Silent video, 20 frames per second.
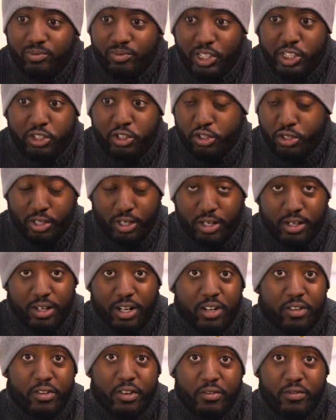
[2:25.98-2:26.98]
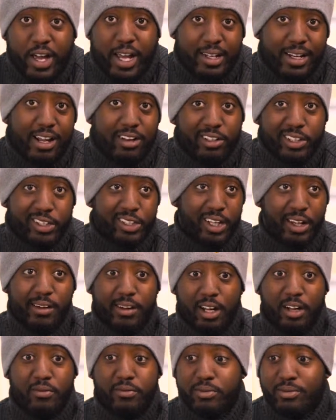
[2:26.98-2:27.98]
that you're good enough. In fact, not only good
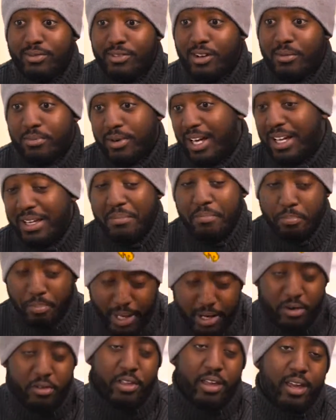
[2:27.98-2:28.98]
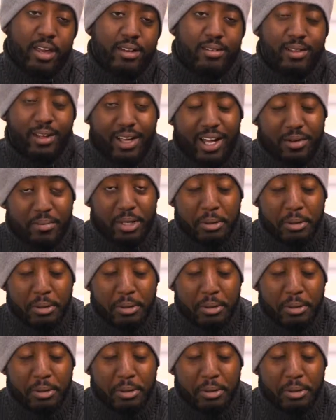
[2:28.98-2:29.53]
enough, you're probably better than a lot of